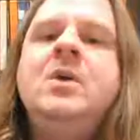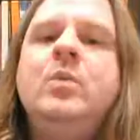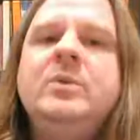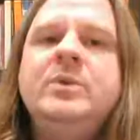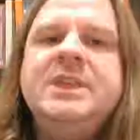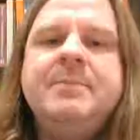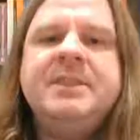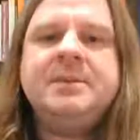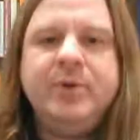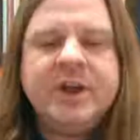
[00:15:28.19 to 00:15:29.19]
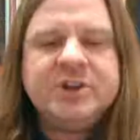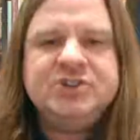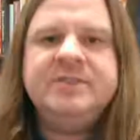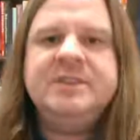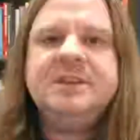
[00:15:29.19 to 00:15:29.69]
When we think about the
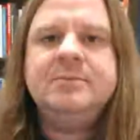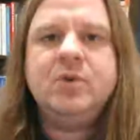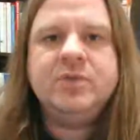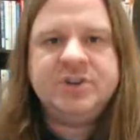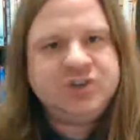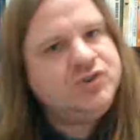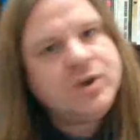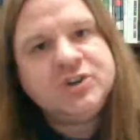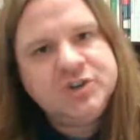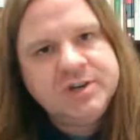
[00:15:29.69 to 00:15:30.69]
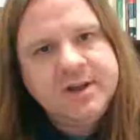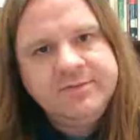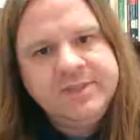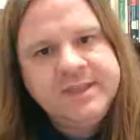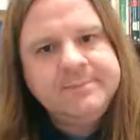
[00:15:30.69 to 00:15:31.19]
production of them or the destruction
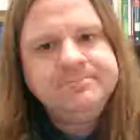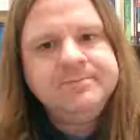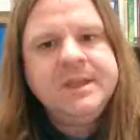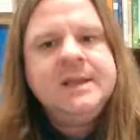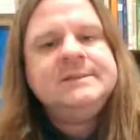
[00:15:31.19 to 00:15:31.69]
of them,